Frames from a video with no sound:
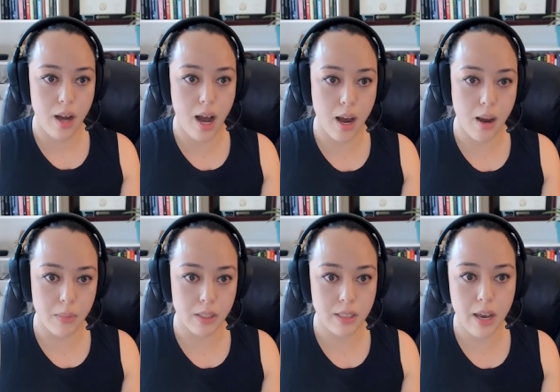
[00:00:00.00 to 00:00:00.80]

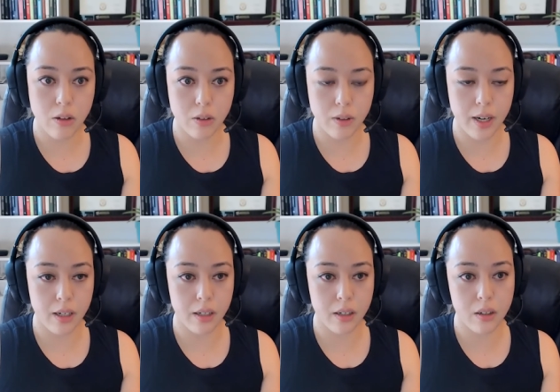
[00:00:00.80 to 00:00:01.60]
um,
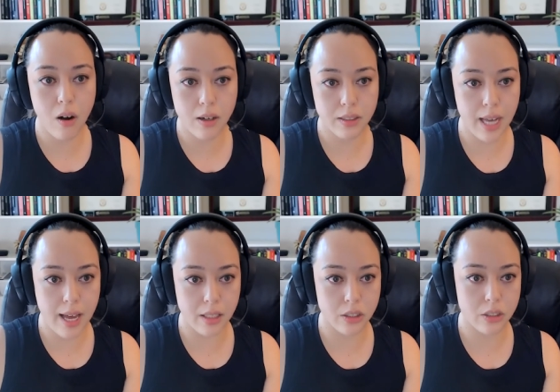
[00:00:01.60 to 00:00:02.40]
tailoring
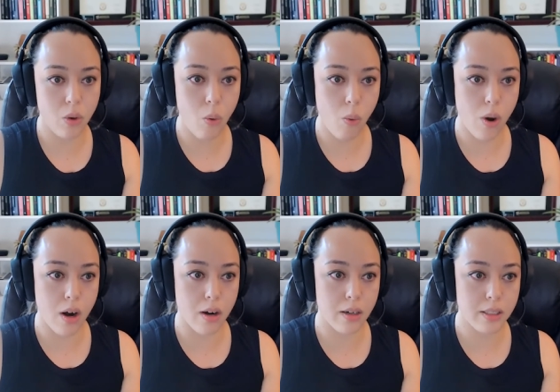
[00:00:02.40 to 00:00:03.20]
content
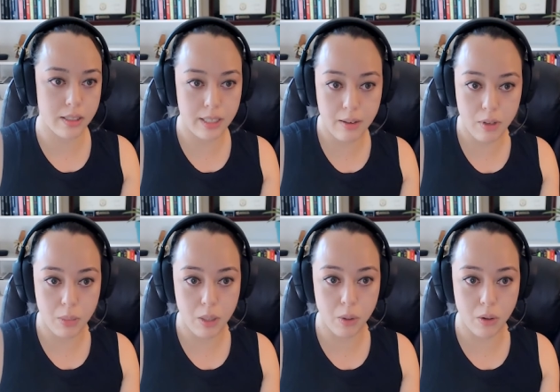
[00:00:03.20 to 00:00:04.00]
or giving
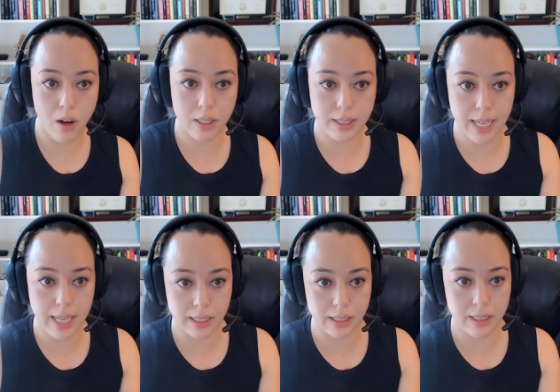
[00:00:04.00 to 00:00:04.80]
people
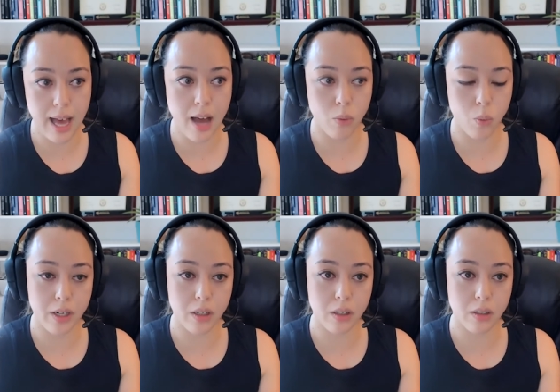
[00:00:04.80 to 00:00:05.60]
content that
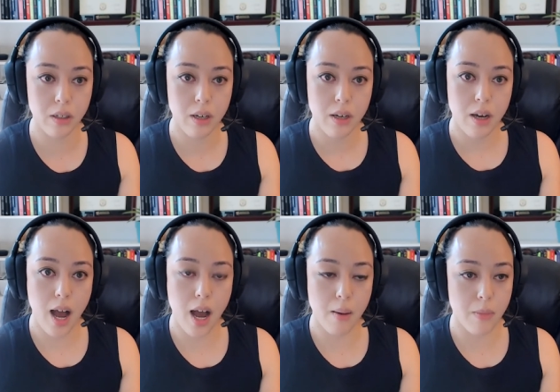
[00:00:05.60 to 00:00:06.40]
will
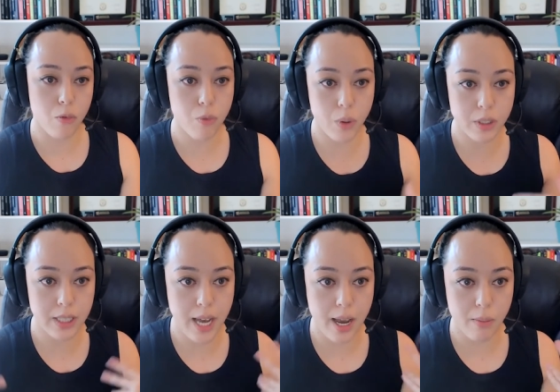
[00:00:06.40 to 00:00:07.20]
um, force
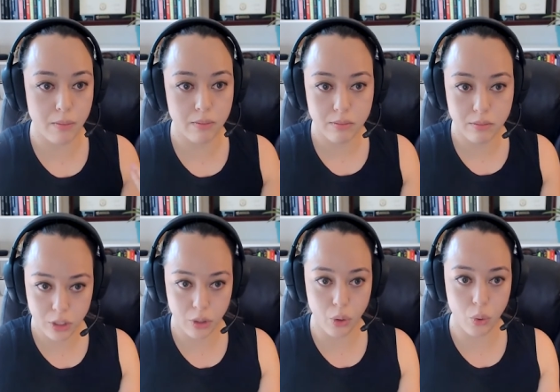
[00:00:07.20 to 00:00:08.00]
them
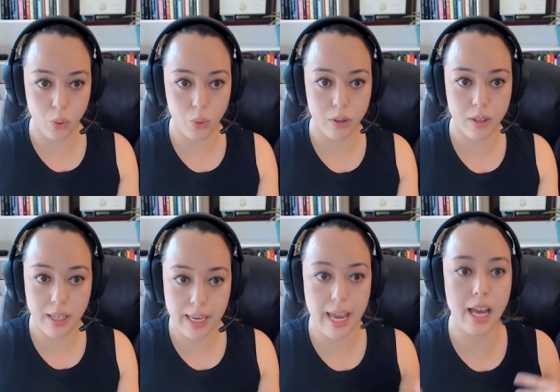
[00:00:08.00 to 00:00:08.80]
to
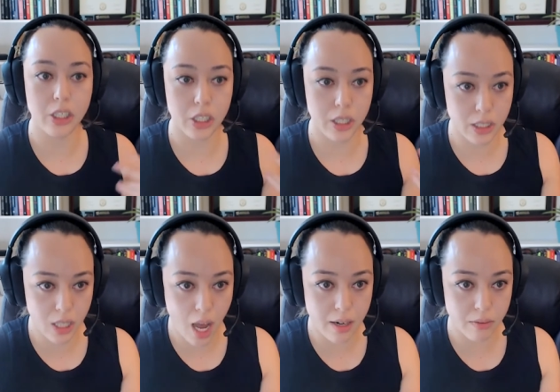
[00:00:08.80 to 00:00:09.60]
engage in this
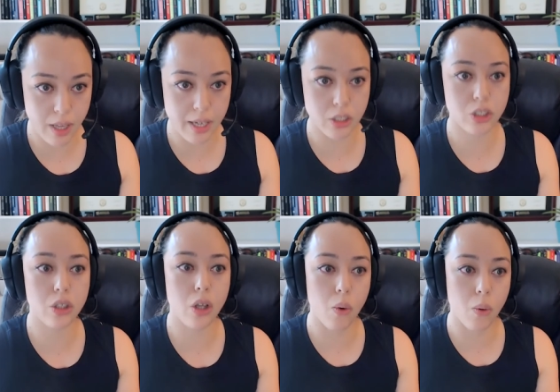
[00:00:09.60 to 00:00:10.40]
kind of like
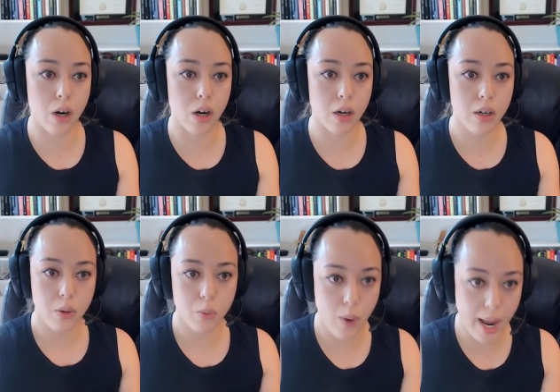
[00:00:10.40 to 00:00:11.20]
slower
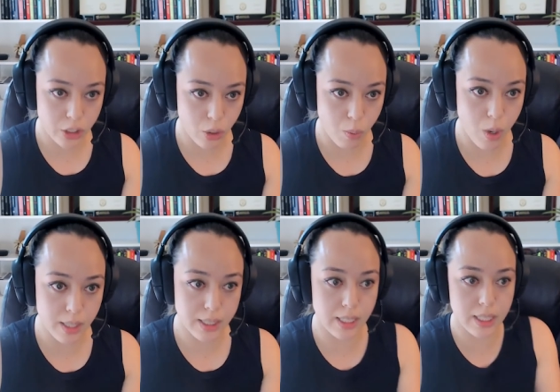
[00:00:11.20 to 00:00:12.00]
rational
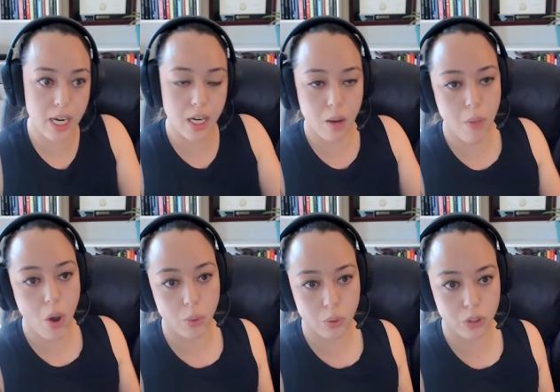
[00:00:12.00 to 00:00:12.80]
processing
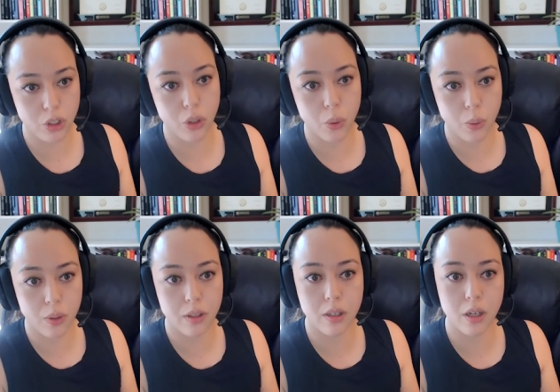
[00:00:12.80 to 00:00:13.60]
opposed to
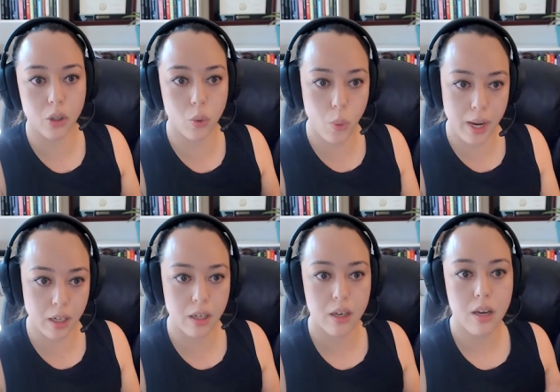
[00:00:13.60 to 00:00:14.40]
the quick